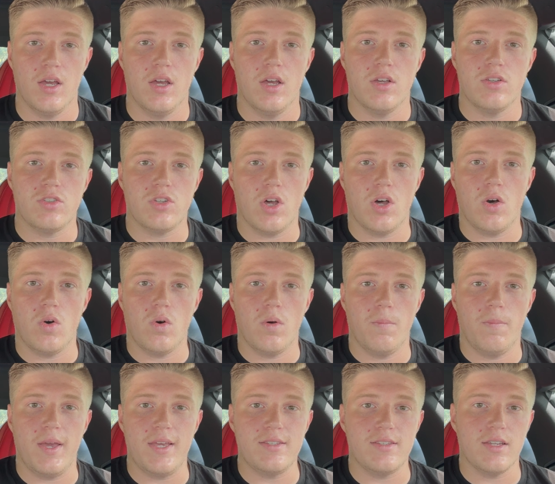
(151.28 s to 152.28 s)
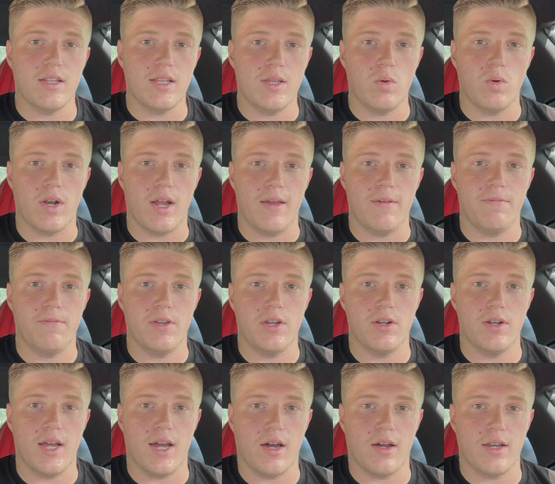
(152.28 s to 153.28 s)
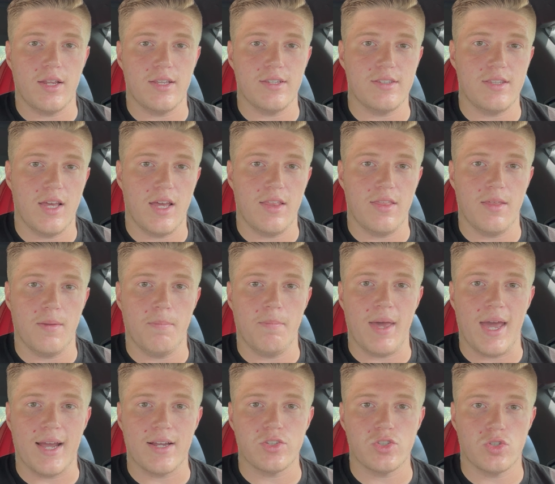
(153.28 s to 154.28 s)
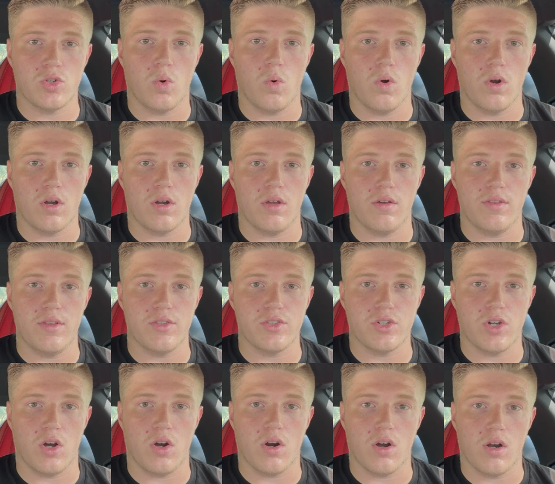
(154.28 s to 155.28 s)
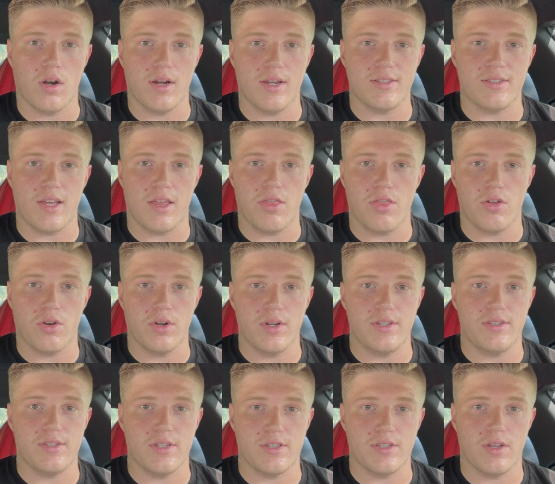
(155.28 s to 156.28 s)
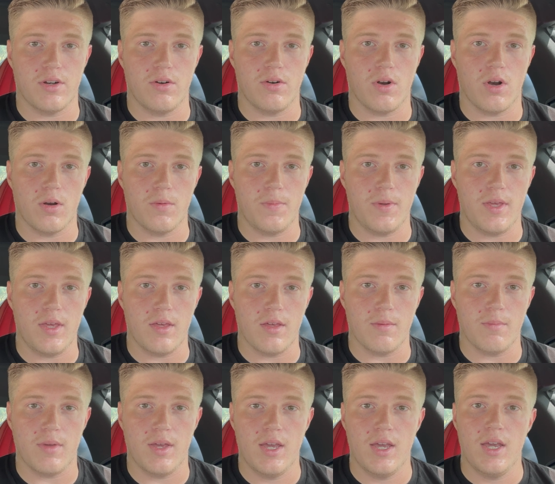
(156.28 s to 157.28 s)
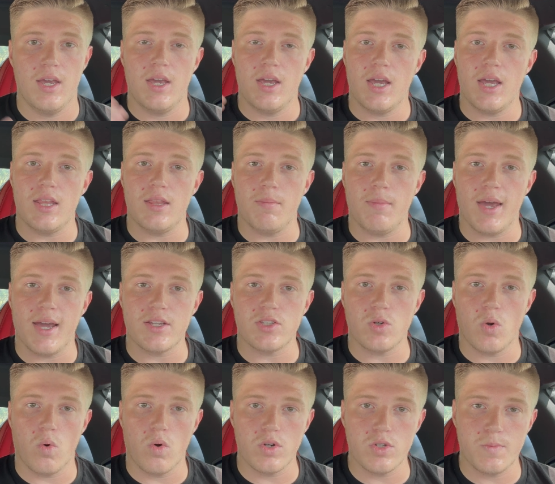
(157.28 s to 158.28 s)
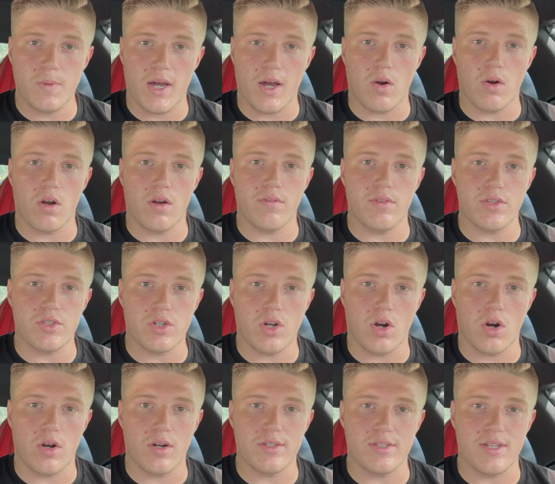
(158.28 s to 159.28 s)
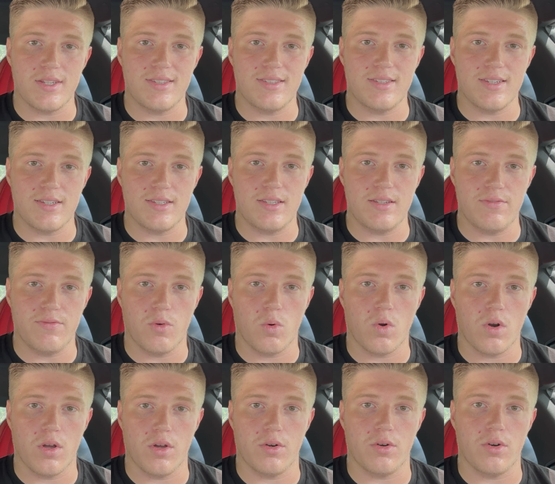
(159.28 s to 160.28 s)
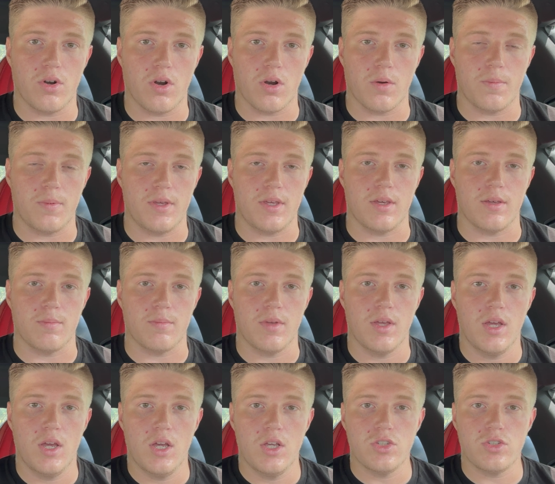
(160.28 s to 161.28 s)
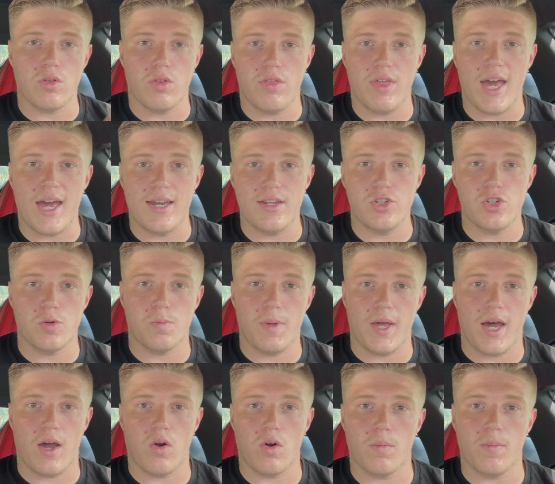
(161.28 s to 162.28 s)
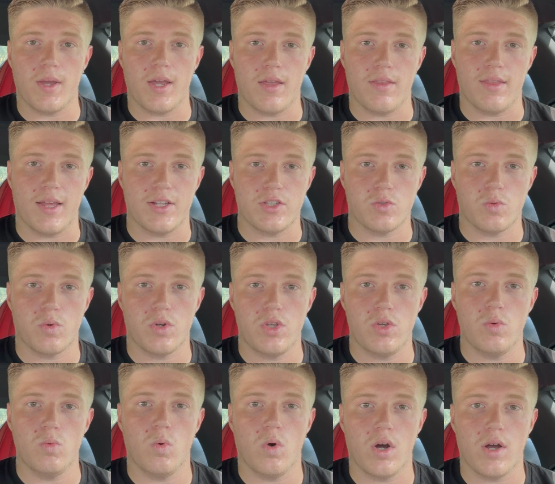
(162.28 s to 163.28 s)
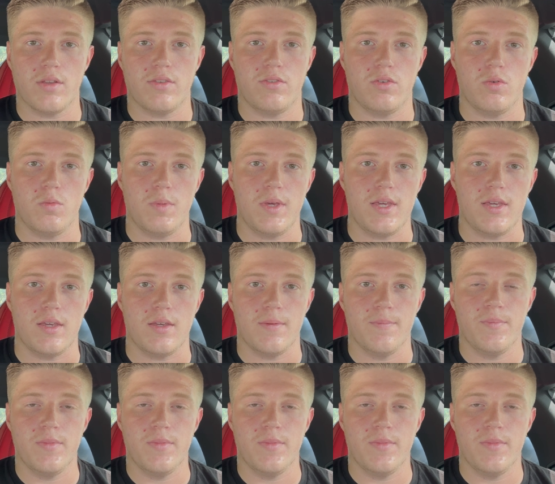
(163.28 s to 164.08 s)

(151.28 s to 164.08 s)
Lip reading: So basically what I figured out is that the max torque of this car is at 3,600 RPM, and the max horsepower of this car is at 6,400 RPM. So that is your power band. That's where you want to be.